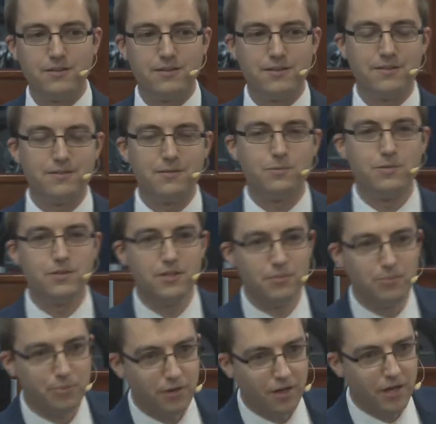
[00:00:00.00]

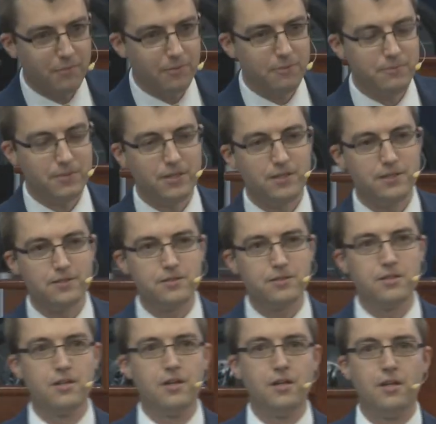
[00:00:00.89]
the, problem
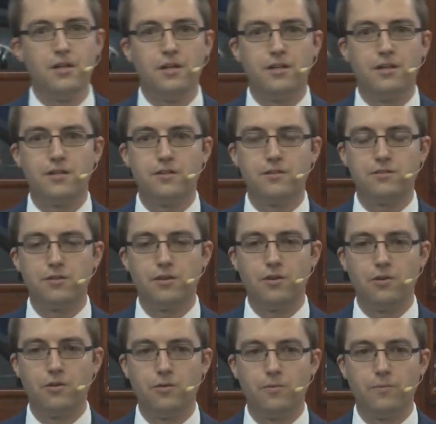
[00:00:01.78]
is,
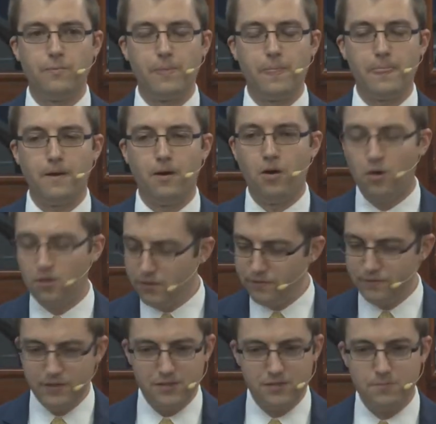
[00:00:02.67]
so all
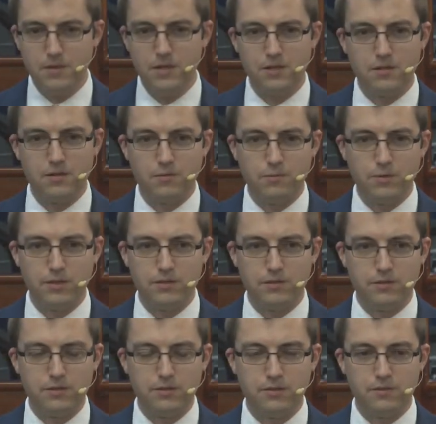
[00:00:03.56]
of these men,
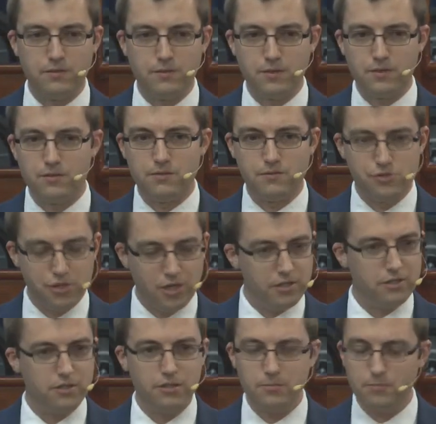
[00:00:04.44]
whether you know,
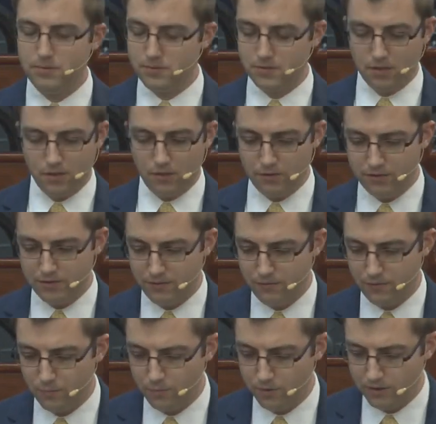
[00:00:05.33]
Jacob, uh, all the
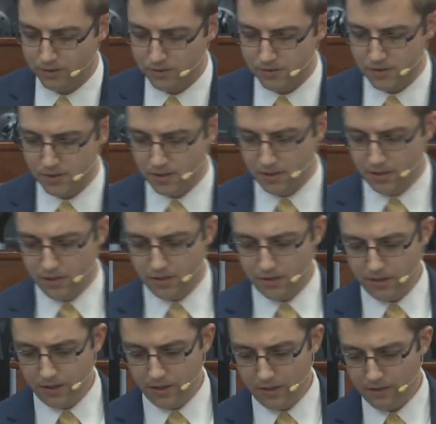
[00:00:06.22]
different ones,
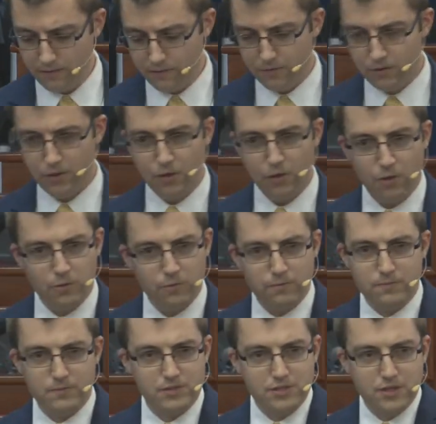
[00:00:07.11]
they have
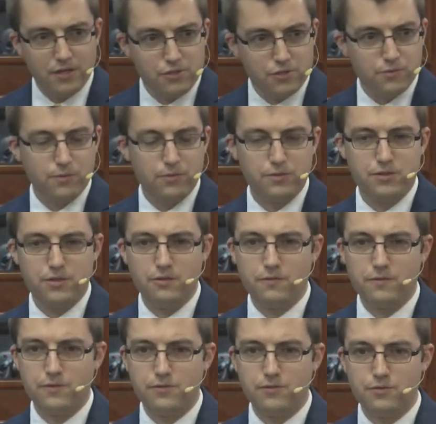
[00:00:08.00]
no sexual
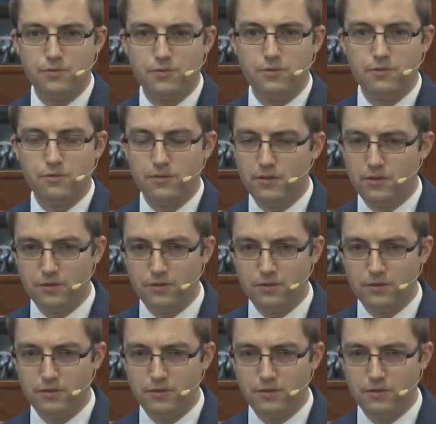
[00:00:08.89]
self control.